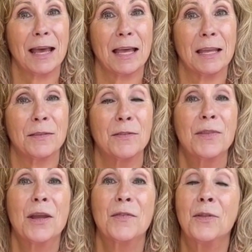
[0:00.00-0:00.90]
If
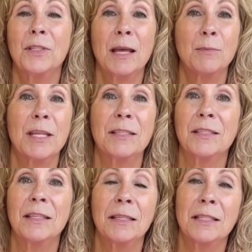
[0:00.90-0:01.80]
for some
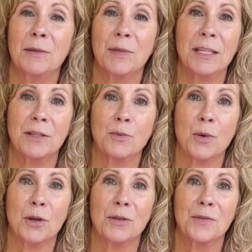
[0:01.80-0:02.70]
reason the system doesn't
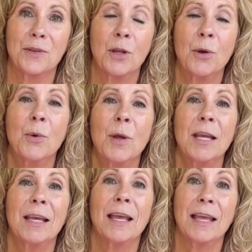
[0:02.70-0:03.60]
work for you,
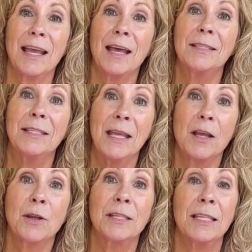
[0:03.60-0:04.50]
it has a
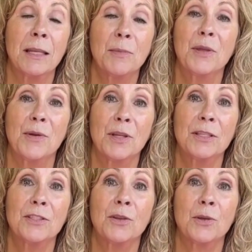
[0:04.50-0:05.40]
guarantee
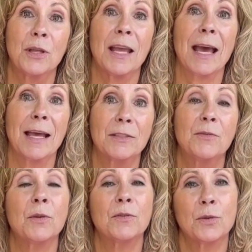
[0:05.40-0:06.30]
period so you can ask
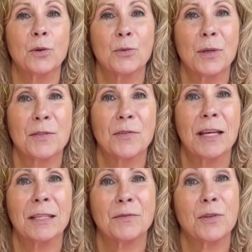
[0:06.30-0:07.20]
for a full
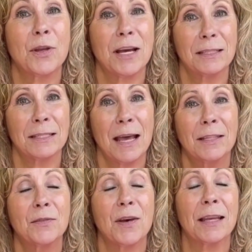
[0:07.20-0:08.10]
refund if you're not
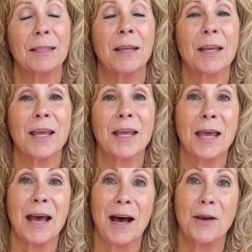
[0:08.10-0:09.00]
satisfied.
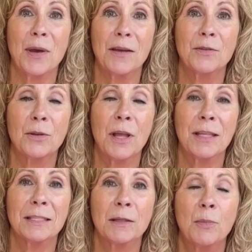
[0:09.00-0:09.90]
However,
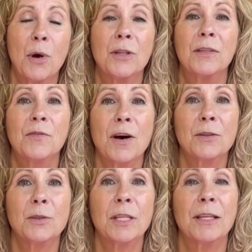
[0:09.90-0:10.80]
it's important to
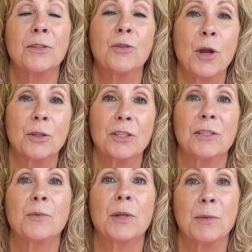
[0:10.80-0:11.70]
follow the
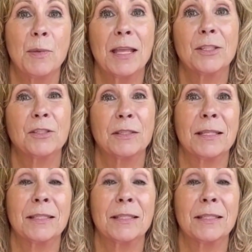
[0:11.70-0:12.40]
instructions with patience and